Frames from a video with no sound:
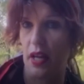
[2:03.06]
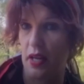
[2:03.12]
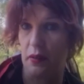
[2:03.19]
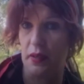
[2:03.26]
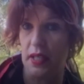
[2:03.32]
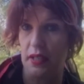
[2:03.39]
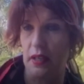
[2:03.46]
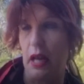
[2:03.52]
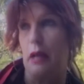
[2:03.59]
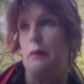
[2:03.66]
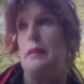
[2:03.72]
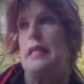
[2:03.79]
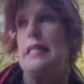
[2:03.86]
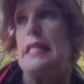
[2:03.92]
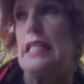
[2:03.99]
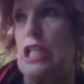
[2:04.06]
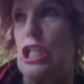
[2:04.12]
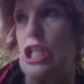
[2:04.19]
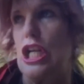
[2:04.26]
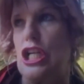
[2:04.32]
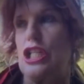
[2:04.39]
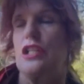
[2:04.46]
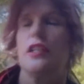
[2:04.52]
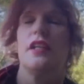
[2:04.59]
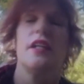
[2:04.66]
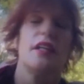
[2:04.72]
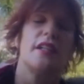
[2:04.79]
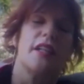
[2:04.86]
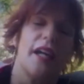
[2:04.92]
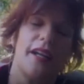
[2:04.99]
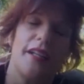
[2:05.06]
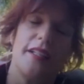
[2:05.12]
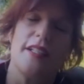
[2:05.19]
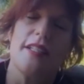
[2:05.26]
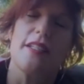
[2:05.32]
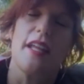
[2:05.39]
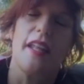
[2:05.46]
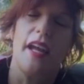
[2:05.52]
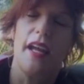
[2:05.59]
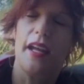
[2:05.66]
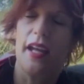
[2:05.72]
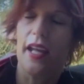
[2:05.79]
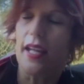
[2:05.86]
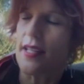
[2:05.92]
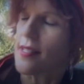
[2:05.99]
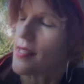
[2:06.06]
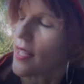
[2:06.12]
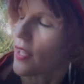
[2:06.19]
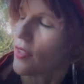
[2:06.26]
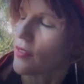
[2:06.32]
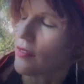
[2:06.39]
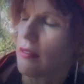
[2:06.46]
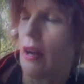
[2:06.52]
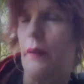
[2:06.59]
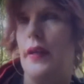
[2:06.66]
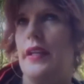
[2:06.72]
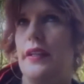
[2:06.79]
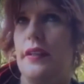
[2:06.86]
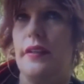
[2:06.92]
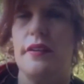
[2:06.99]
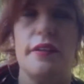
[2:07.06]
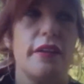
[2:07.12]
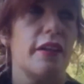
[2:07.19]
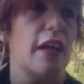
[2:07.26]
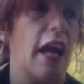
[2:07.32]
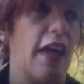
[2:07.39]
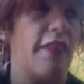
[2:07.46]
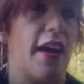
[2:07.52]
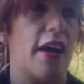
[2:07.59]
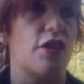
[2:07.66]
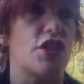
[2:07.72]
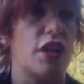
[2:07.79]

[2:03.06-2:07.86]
I don't want to I don't eat this shit no he didn't say that he said oh I don't know thou